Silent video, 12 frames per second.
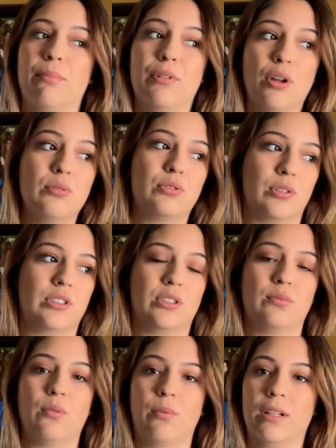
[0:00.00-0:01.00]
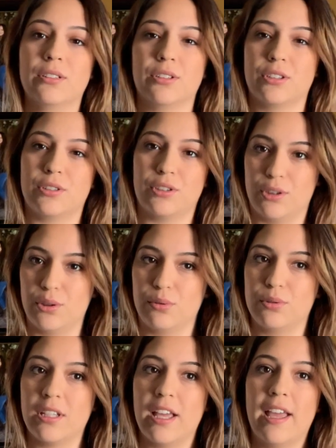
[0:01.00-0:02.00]
a blowtorch is what welders
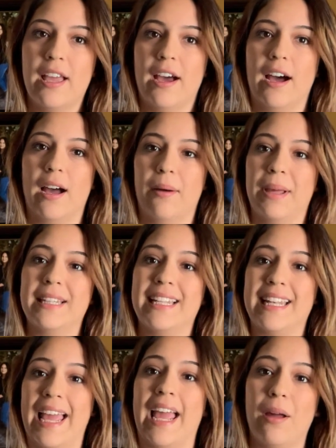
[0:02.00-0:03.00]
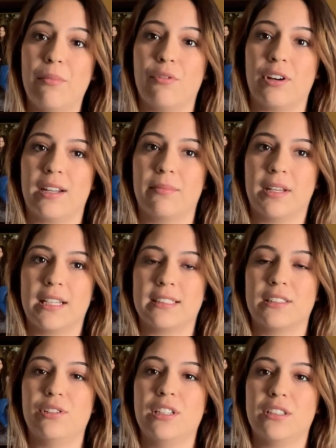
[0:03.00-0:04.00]
use, um, and then hammering,
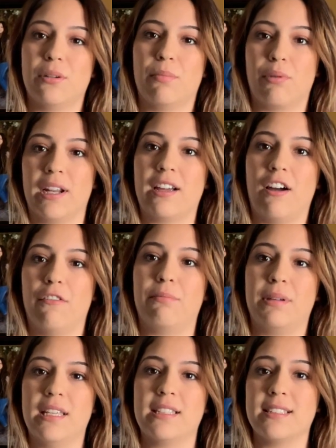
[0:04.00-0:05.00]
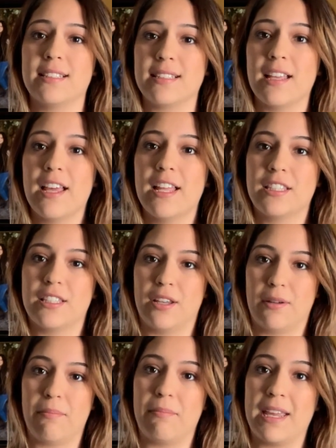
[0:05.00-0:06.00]
because you need to break off pieces
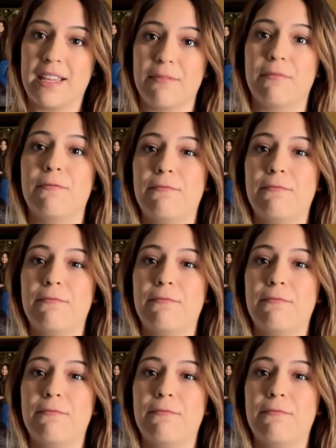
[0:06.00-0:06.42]
to make them